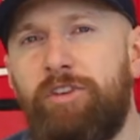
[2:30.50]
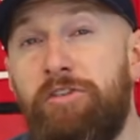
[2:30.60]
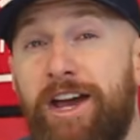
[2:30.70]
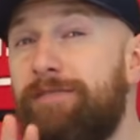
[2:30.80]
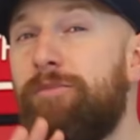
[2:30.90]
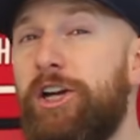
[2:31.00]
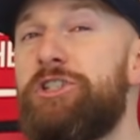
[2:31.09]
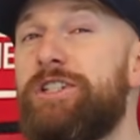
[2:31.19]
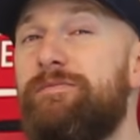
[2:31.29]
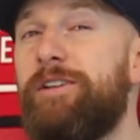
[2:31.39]
That might
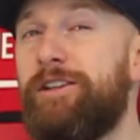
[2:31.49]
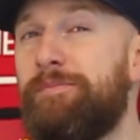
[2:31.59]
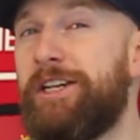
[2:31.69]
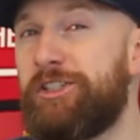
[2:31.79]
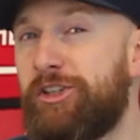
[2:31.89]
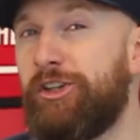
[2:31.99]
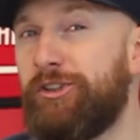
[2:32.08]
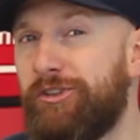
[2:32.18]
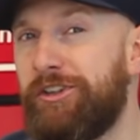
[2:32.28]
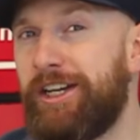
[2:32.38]
just be the best
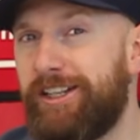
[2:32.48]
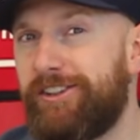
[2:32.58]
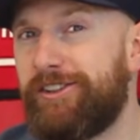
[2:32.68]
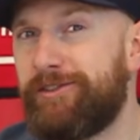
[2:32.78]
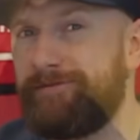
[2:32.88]
clue to date.